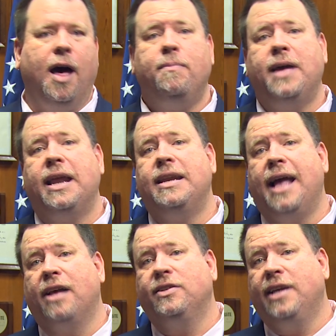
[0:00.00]
updated
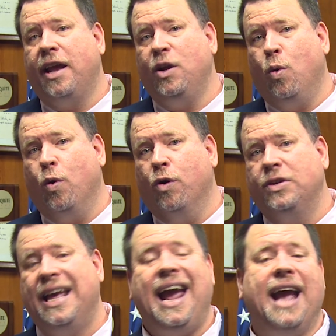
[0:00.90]
Dallas County
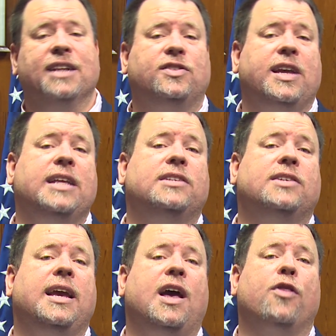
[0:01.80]
orders, and
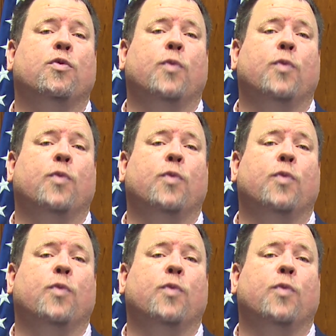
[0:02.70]
CDC health